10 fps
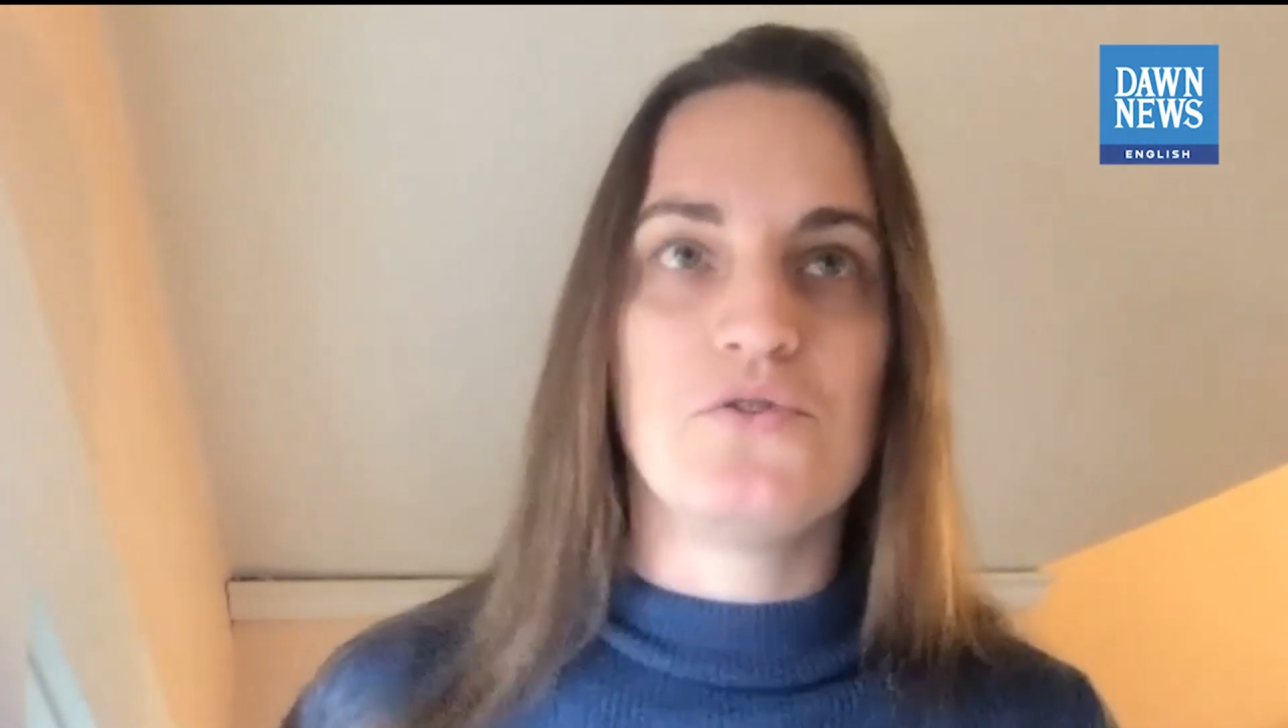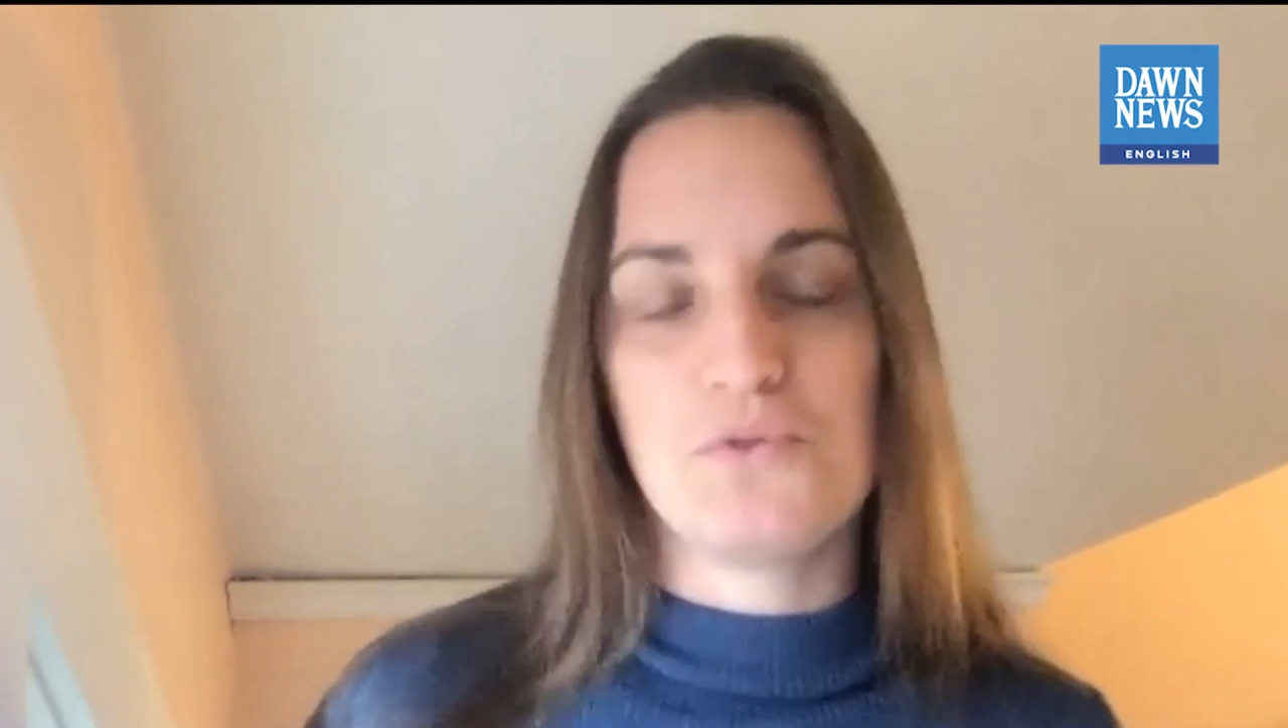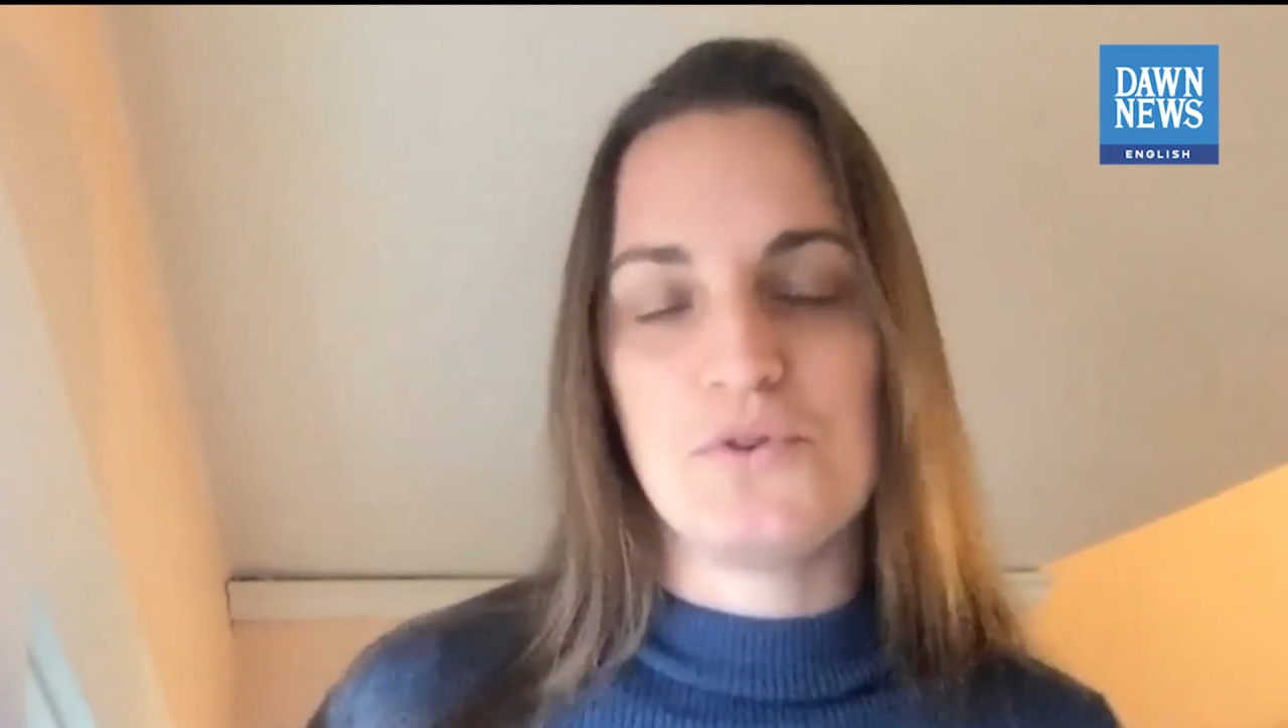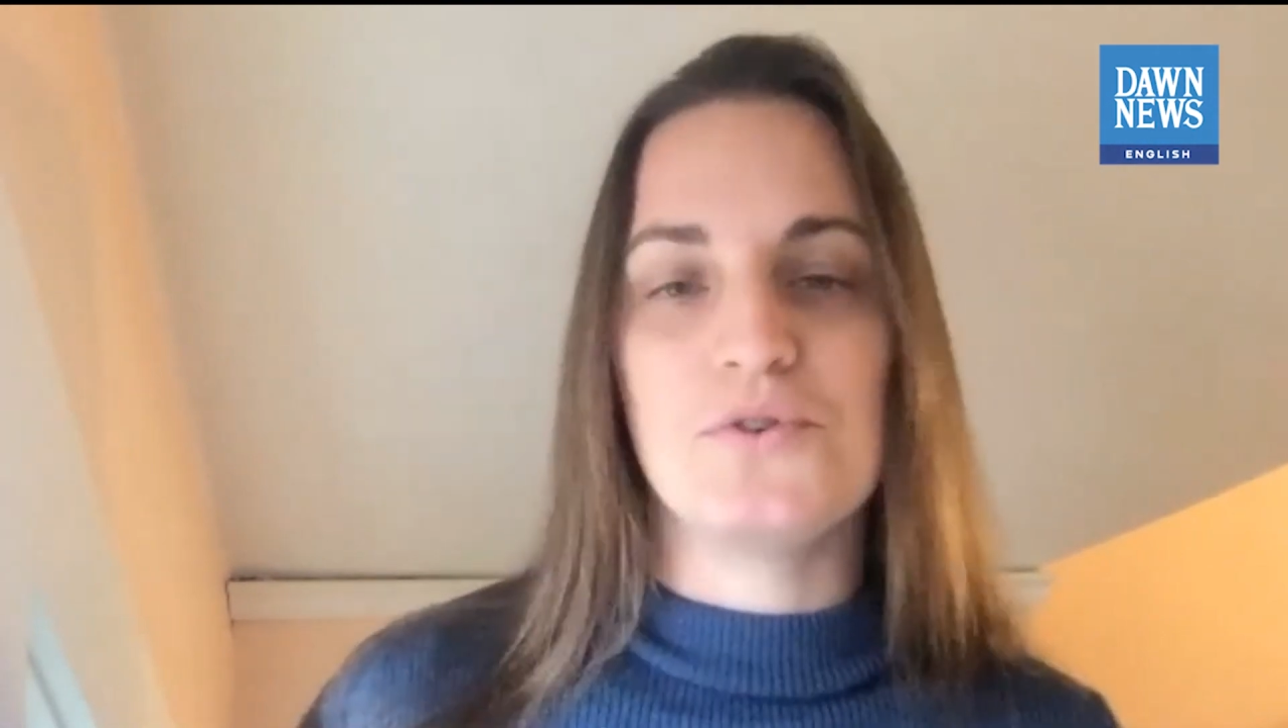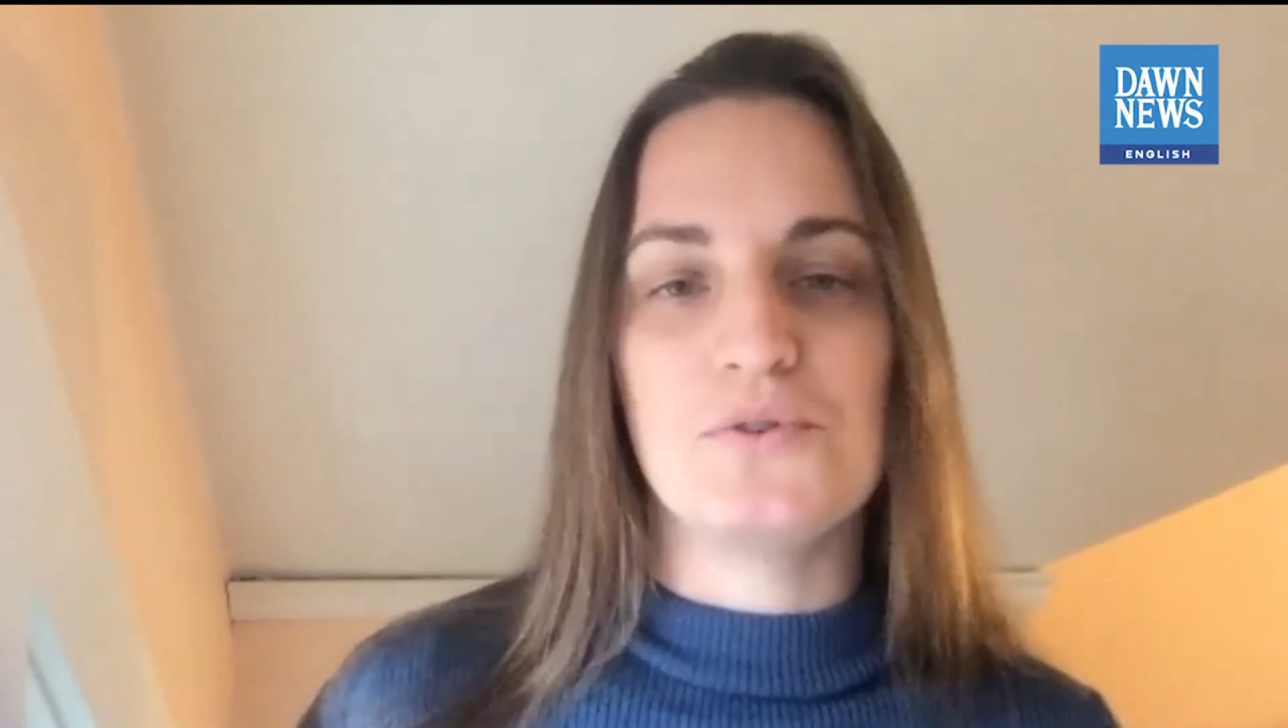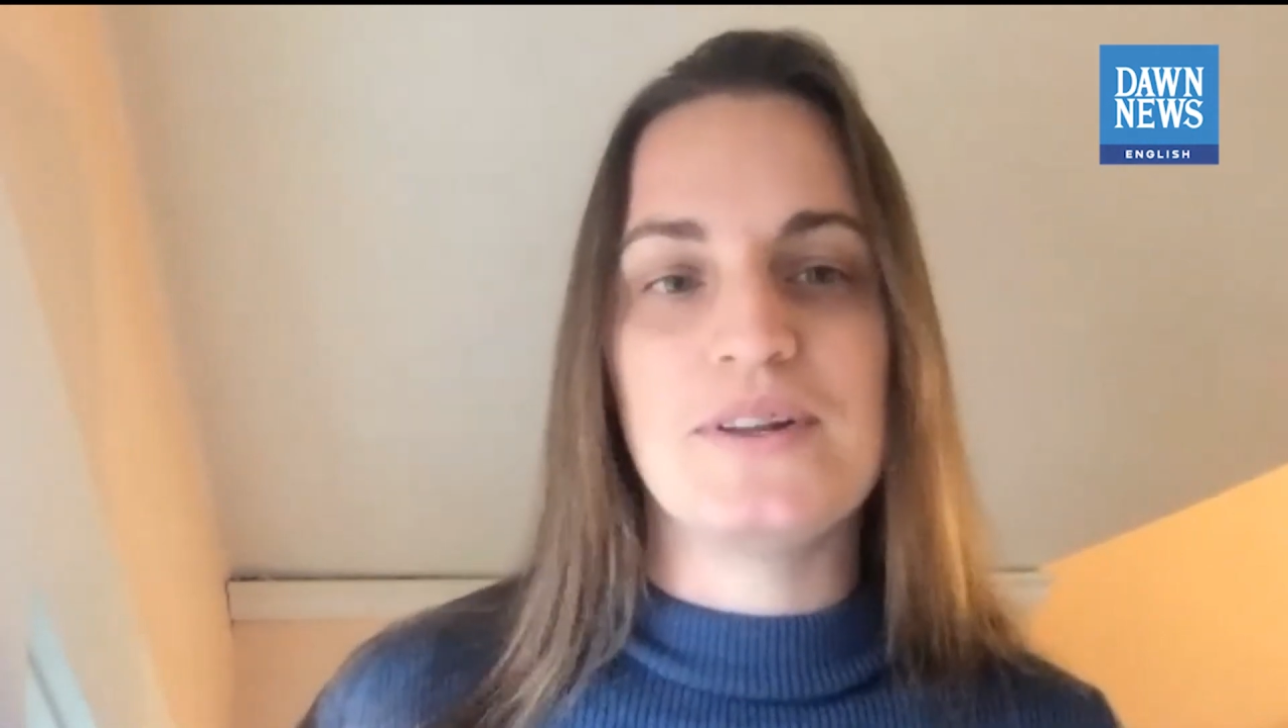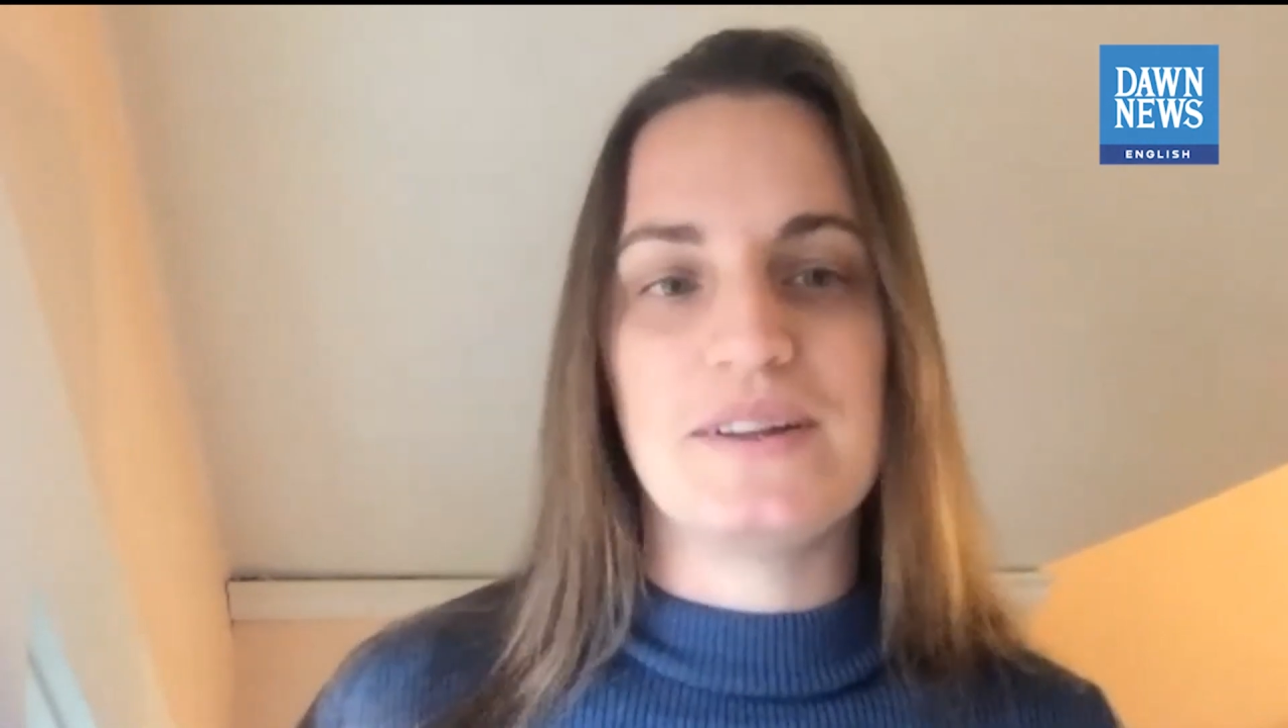true